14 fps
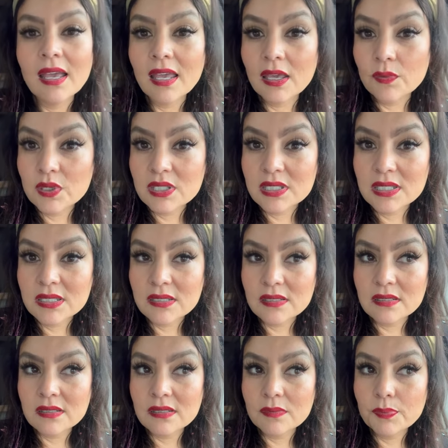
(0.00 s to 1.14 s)
It was
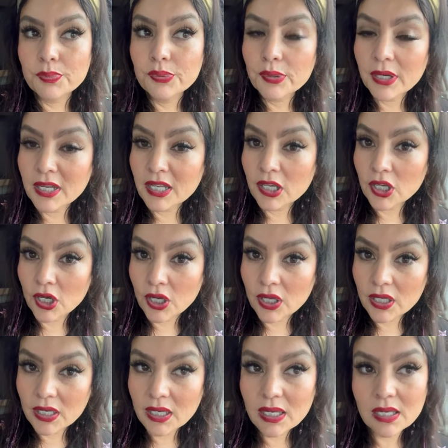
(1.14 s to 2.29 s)
pretty
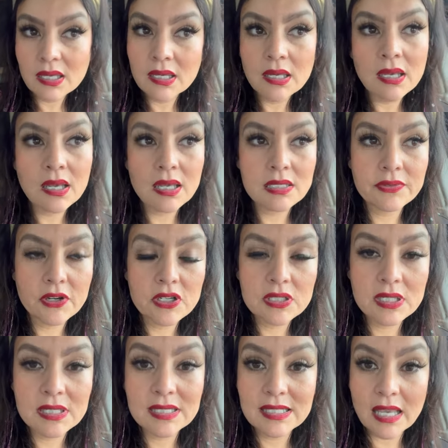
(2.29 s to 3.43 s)
good as far as
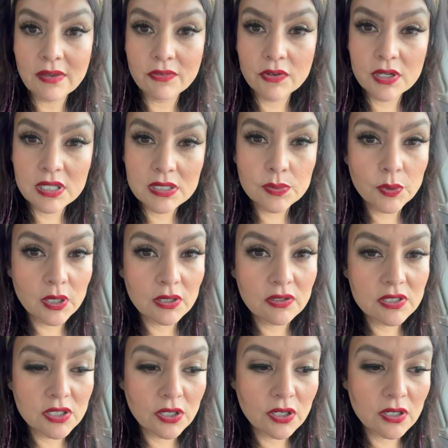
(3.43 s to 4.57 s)
the savories were
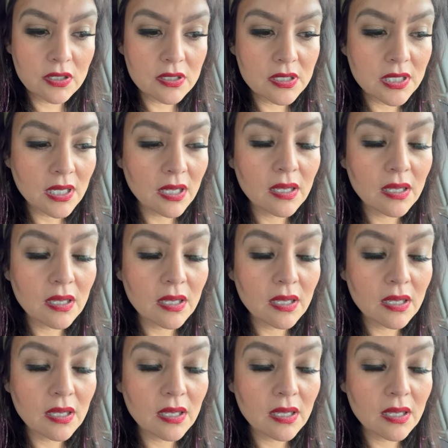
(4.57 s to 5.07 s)
concerned.